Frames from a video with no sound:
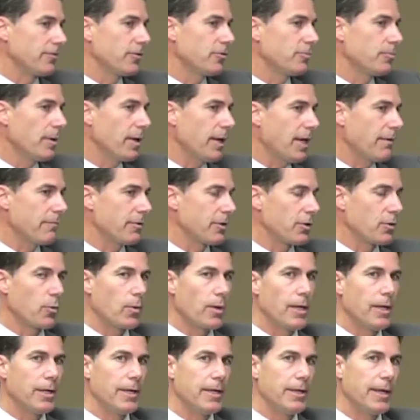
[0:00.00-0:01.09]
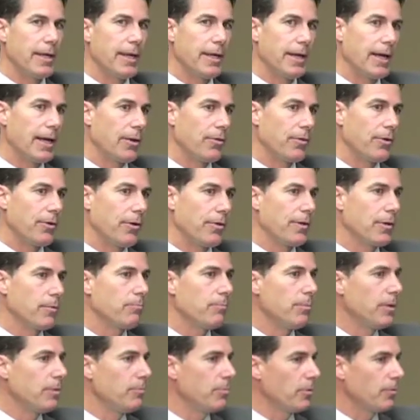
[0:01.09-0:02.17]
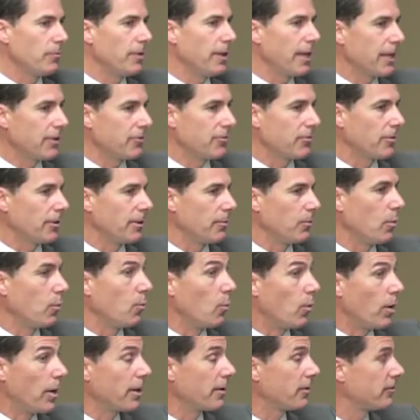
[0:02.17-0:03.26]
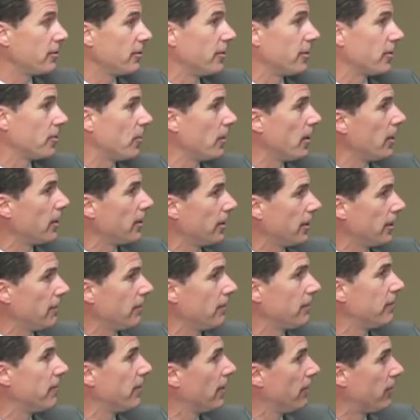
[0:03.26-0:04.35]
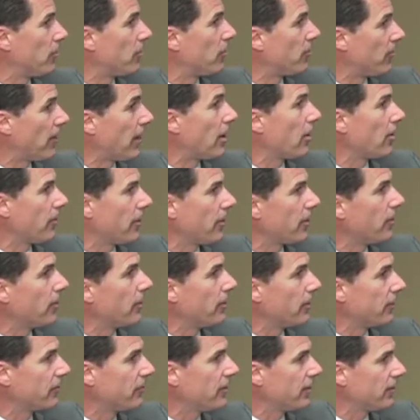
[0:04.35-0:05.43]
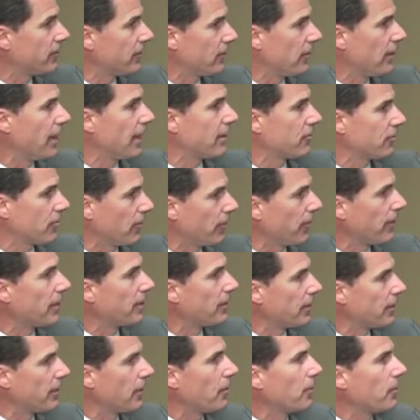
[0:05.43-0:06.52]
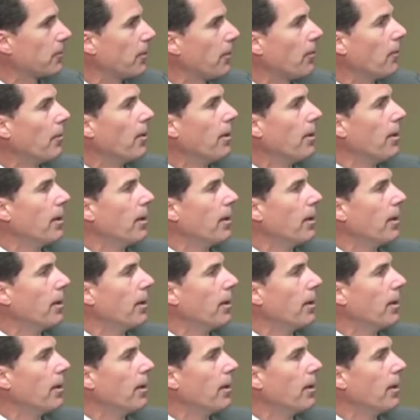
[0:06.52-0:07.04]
is just by having the quality data out there, I think people naturally will want to see the quality of the provider they're going to see. It's a natural thing to go do.